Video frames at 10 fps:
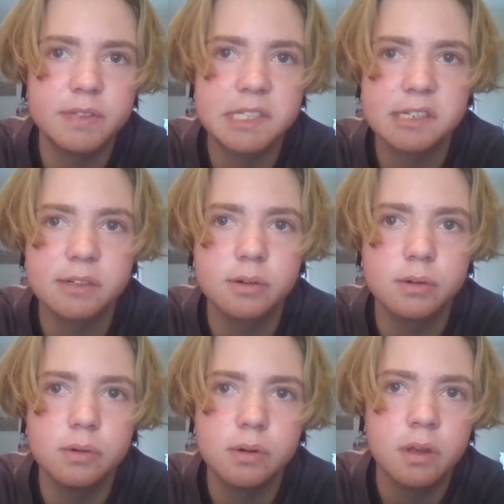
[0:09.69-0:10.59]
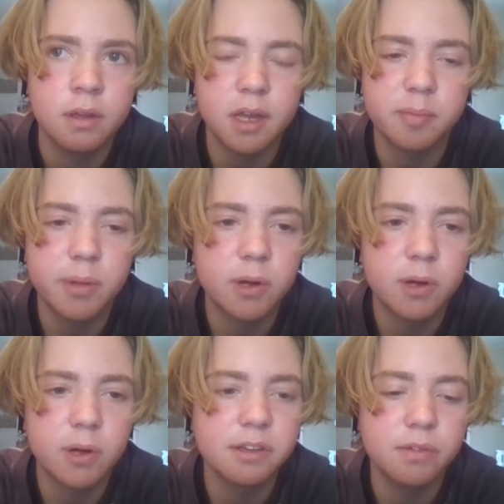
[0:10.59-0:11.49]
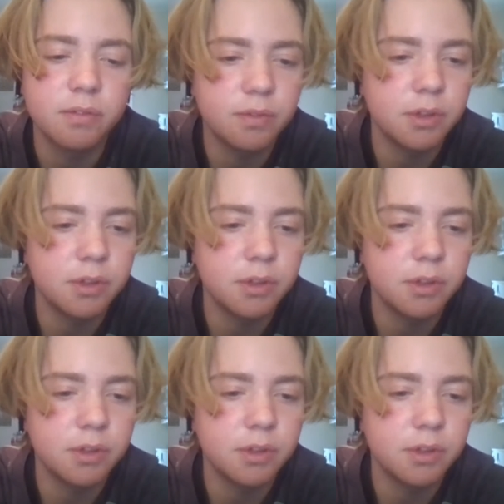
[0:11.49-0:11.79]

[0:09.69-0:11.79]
physical and positive,